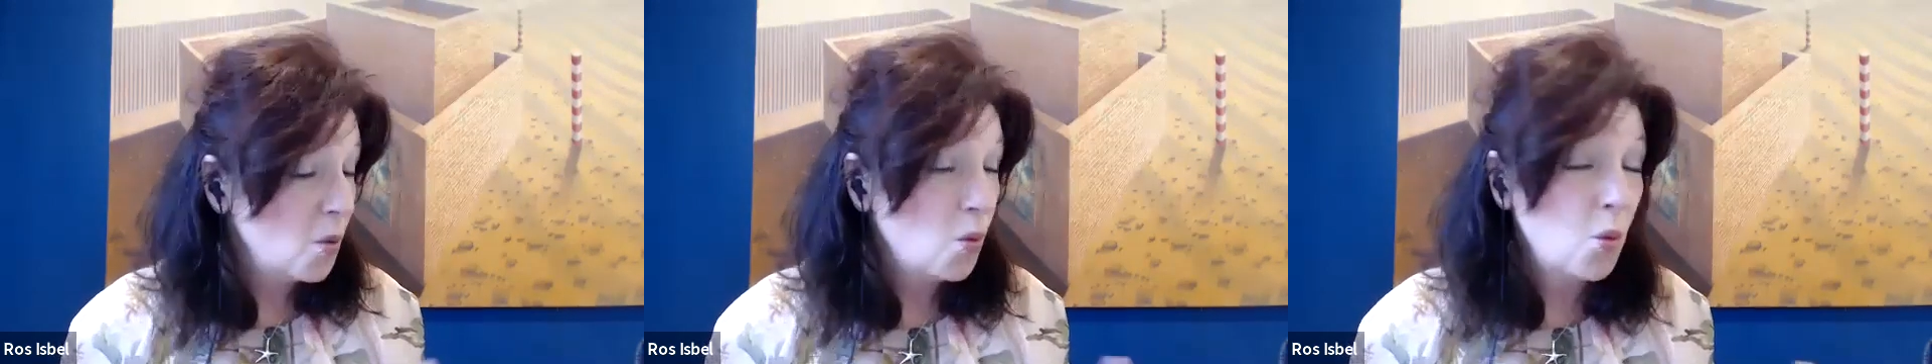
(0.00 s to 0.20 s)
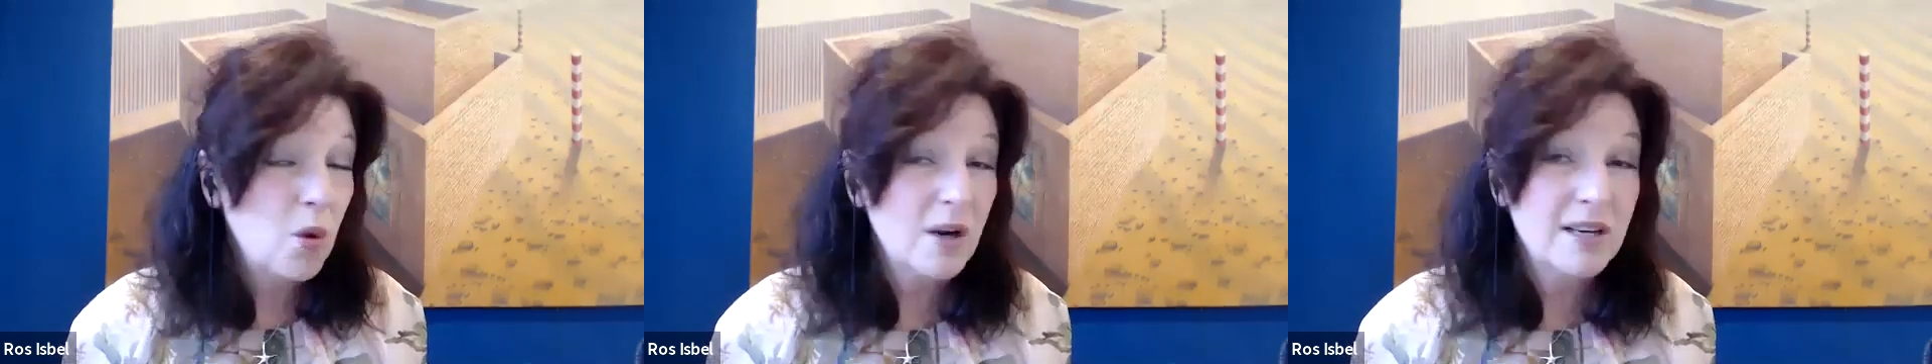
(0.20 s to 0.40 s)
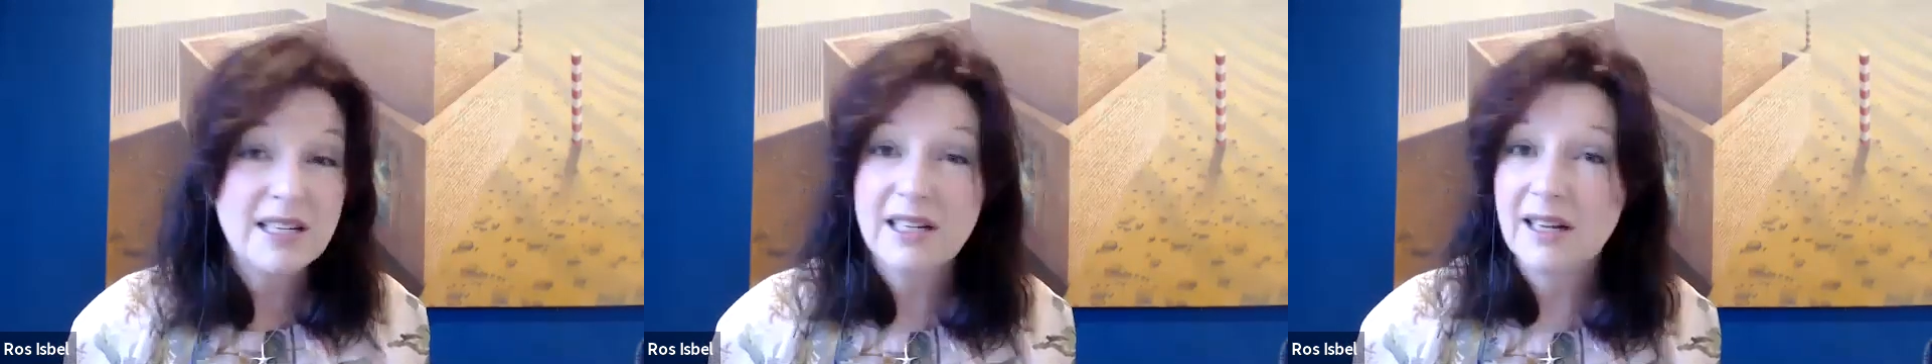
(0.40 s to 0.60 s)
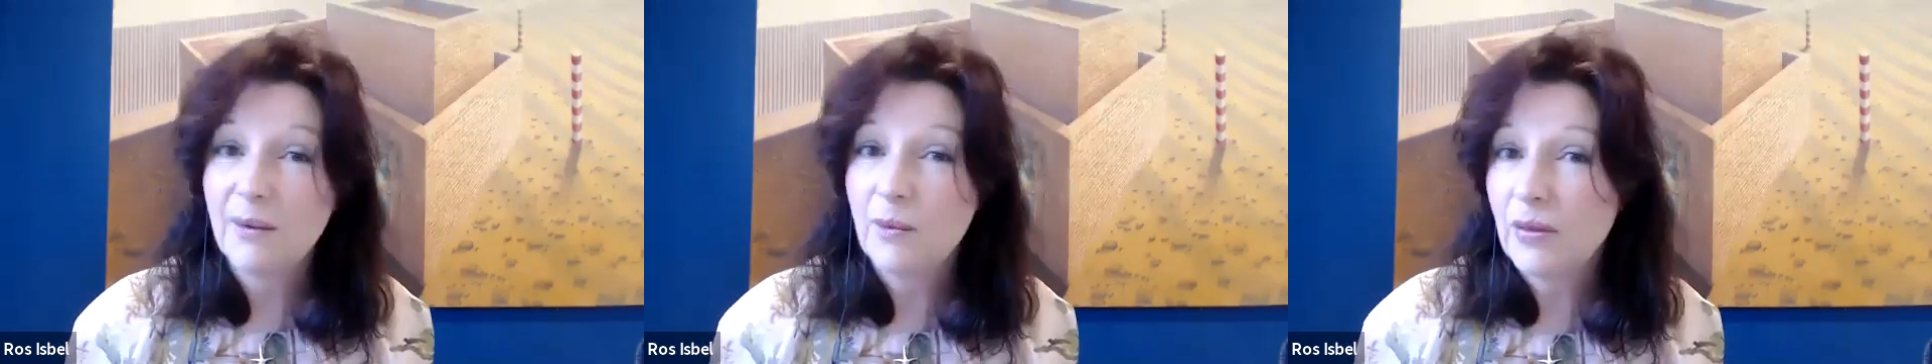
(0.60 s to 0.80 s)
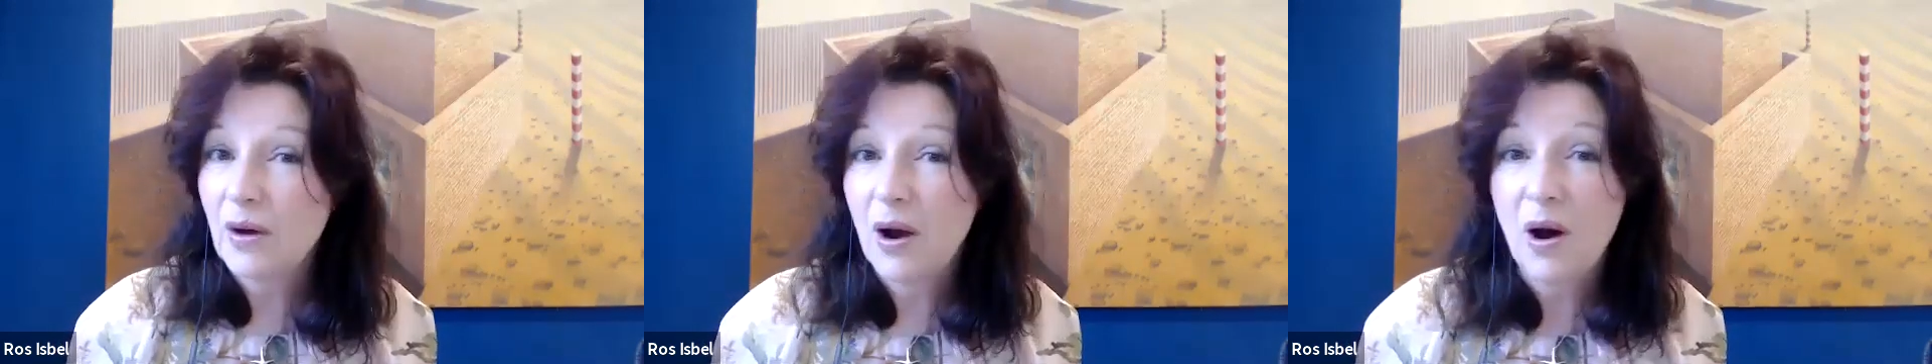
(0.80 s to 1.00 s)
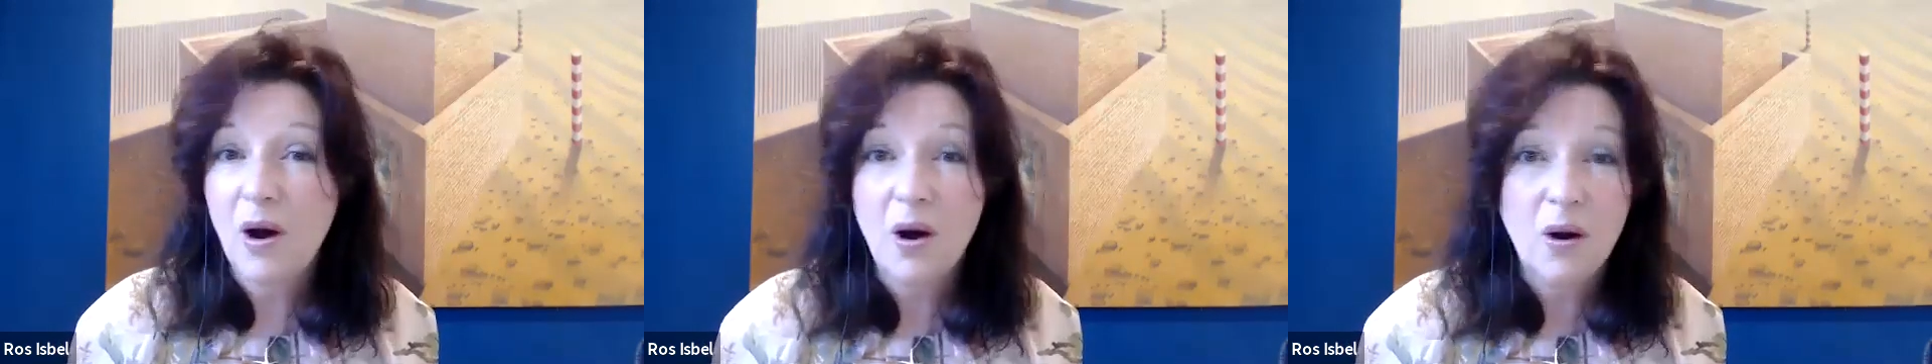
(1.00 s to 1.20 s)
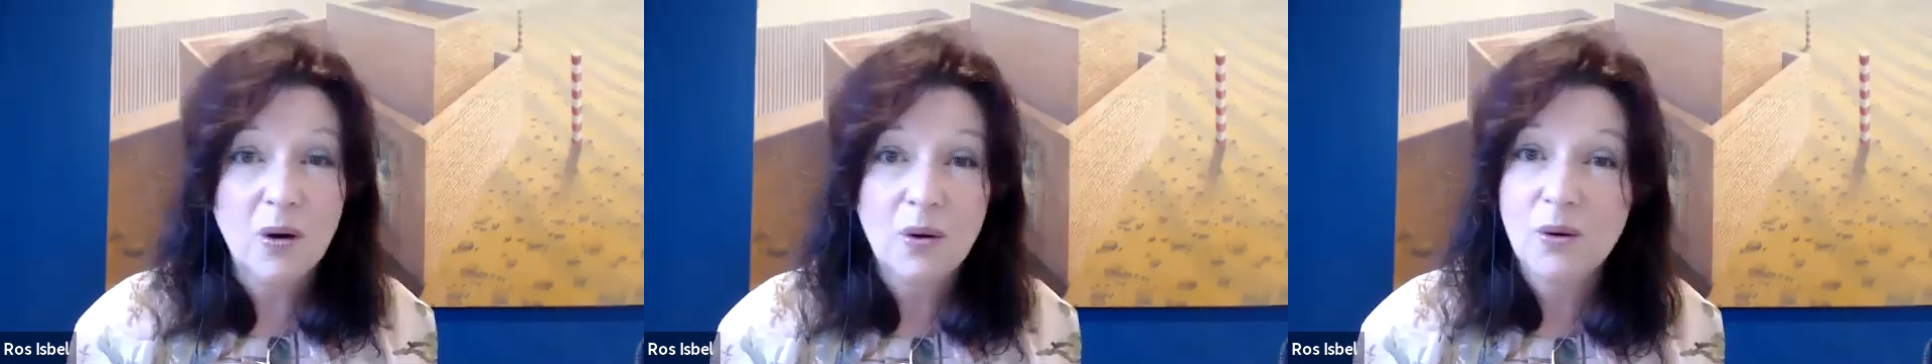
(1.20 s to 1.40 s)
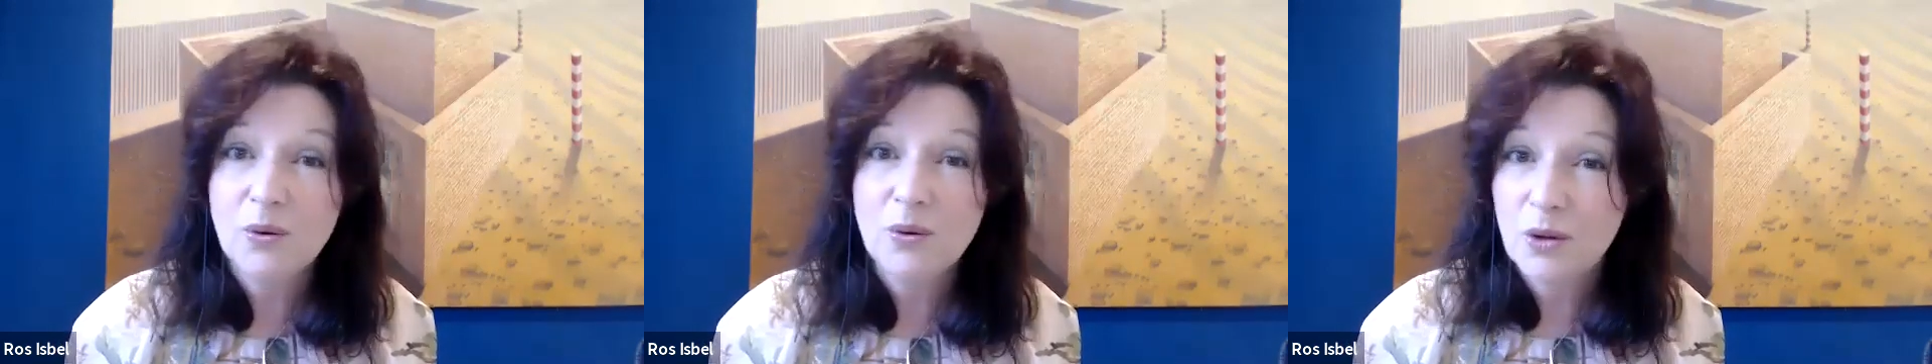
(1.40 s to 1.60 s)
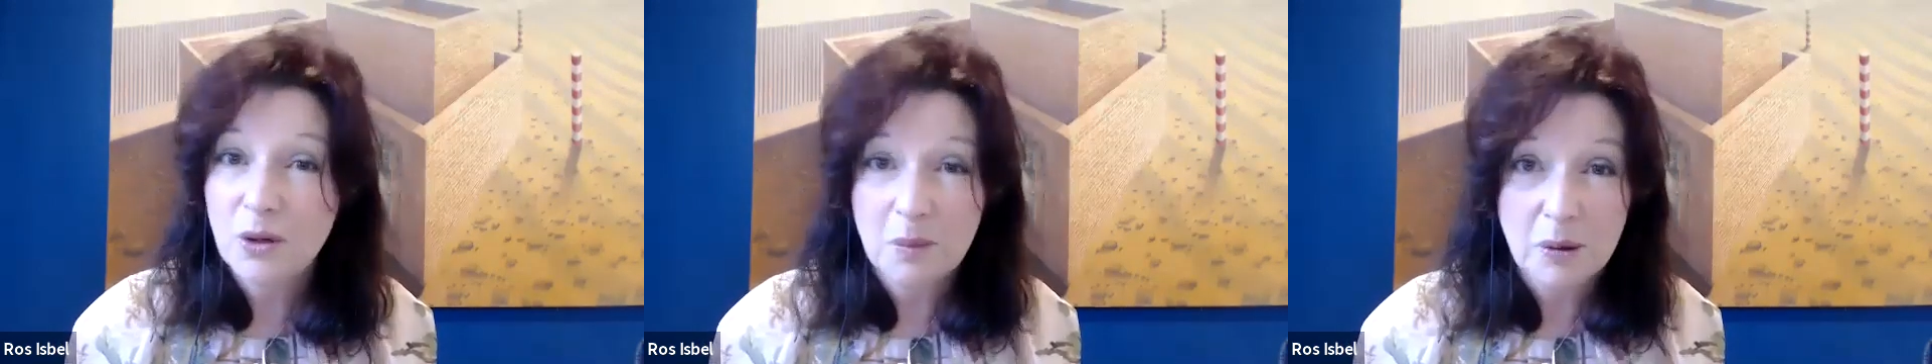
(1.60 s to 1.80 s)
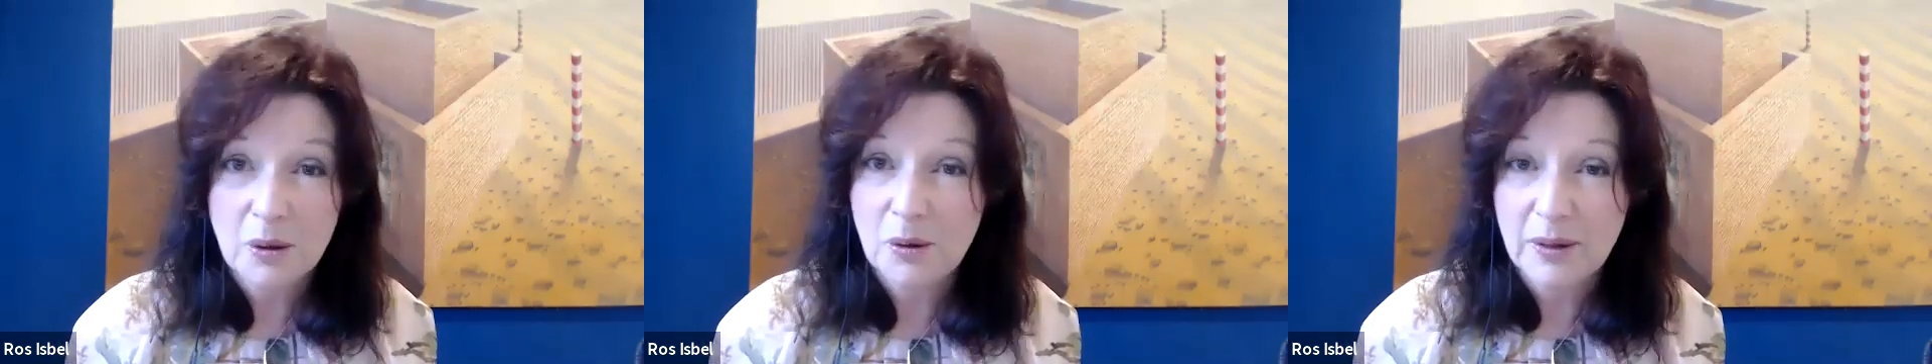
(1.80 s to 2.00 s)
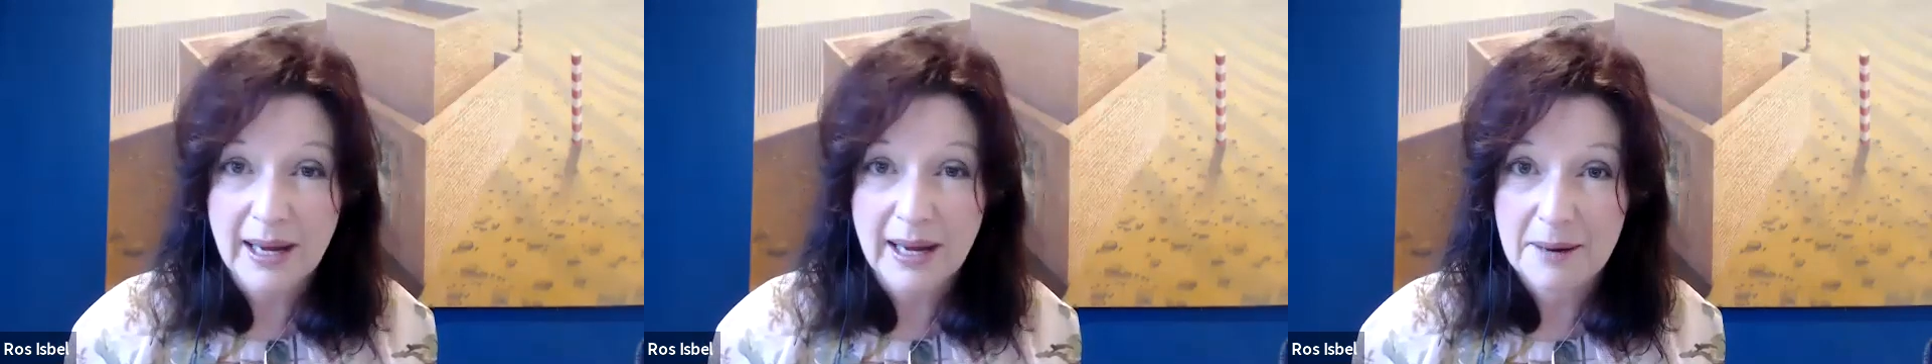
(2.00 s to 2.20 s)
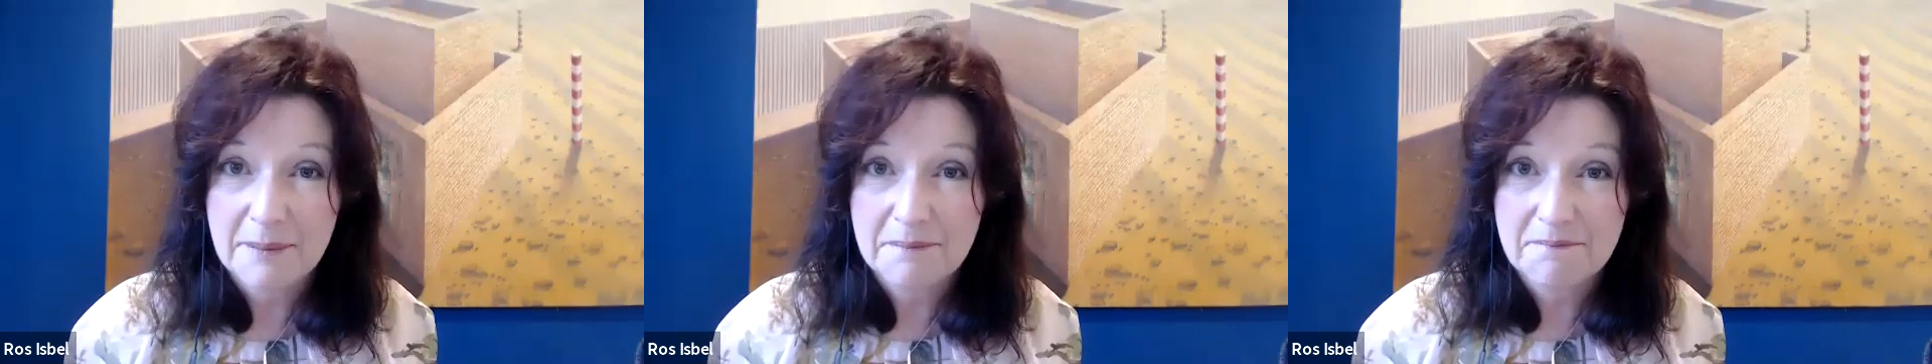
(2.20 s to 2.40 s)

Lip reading: we're dealing with a whole new ball game.